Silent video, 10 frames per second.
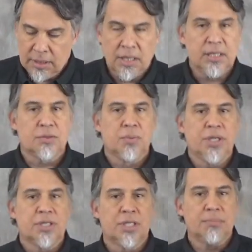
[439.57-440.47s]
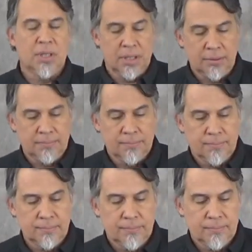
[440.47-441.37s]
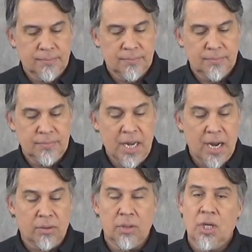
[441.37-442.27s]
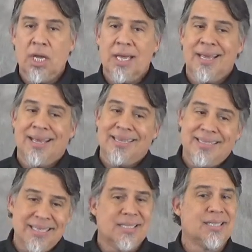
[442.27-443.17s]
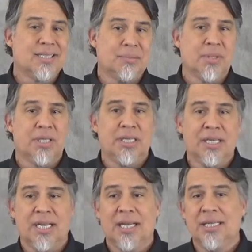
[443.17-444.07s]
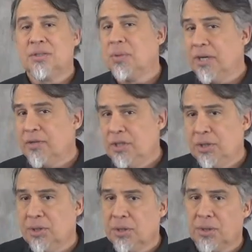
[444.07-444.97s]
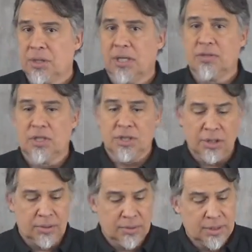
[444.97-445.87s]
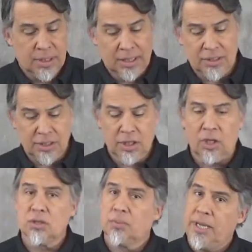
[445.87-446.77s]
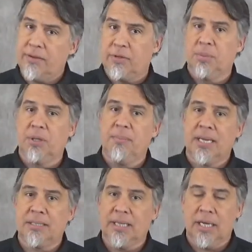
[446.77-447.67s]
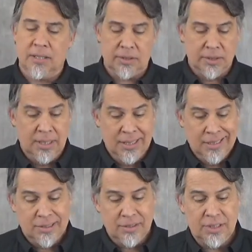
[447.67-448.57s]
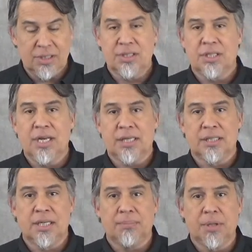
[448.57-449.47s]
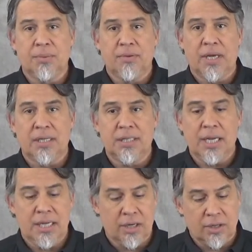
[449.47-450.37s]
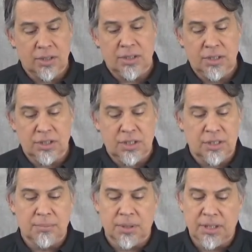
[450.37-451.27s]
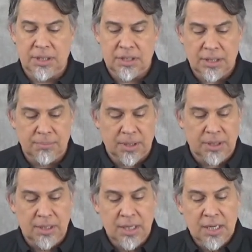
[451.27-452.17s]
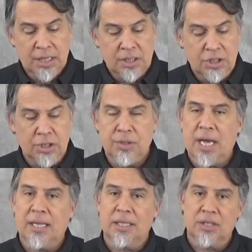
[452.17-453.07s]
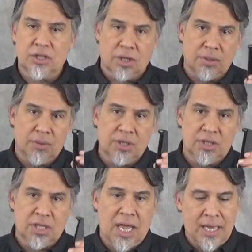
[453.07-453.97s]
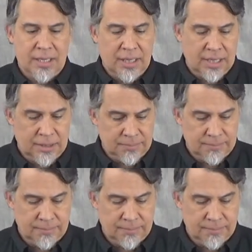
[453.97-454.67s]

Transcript: Let's reassemble it. Now, disassembling a gun is what every 2-year-old loves to do. Us adults, we have to put them back together. So this is the next step that we've got to take in our disassembly and assembly. To do that, let's start with the slide again,